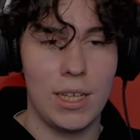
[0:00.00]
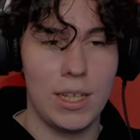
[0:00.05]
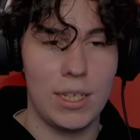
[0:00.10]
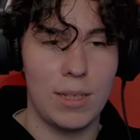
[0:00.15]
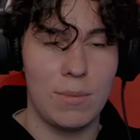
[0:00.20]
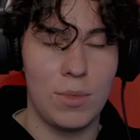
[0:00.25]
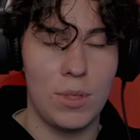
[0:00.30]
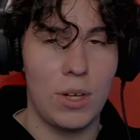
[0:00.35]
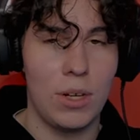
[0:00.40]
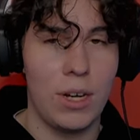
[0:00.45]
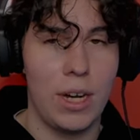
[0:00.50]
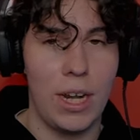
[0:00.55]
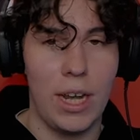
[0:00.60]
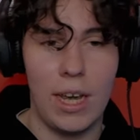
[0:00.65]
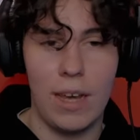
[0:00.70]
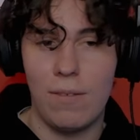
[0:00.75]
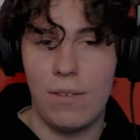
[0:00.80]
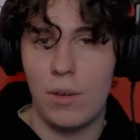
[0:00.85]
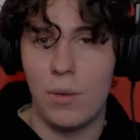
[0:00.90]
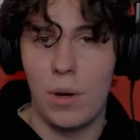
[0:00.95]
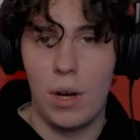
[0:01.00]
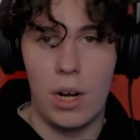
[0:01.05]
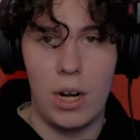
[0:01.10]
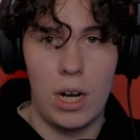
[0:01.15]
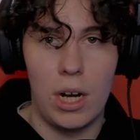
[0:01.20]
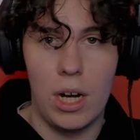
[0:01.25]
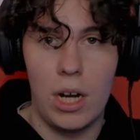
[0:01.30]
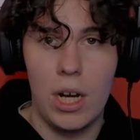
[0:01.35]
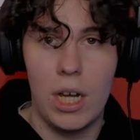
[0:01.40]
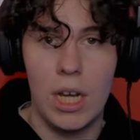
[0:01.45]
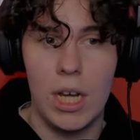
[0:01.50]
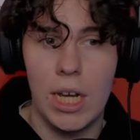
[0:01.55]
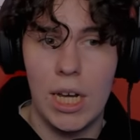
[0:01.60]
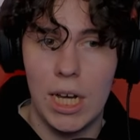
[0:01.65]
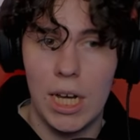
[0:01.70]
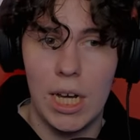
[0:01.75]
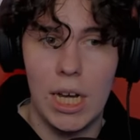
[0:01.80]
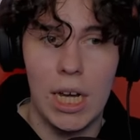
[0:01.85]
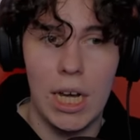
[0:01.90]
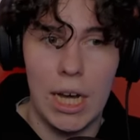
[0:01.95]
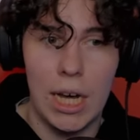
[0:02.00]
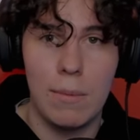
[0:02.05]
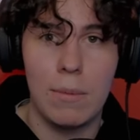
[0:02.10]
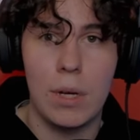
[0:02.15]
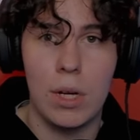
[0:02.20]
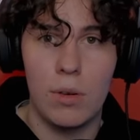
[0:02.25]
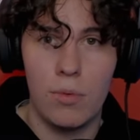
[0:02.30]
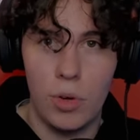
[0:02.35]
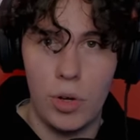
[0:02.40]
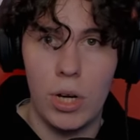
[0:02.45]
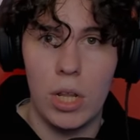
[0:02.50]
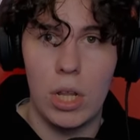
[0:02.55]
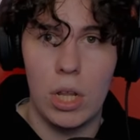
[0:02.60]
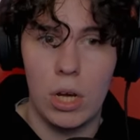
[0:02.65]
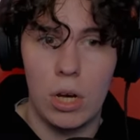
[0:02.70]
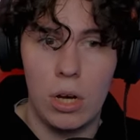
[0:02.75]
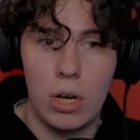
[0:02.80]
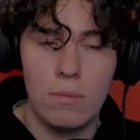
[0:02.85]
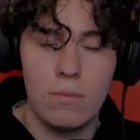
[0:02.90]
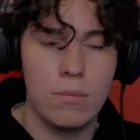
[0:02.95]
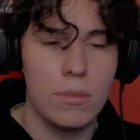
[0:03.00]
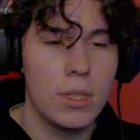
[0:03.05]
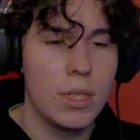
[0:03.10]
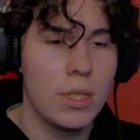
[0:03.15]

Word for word: So I'm sorry if you are. I'm gonna ruin a lot.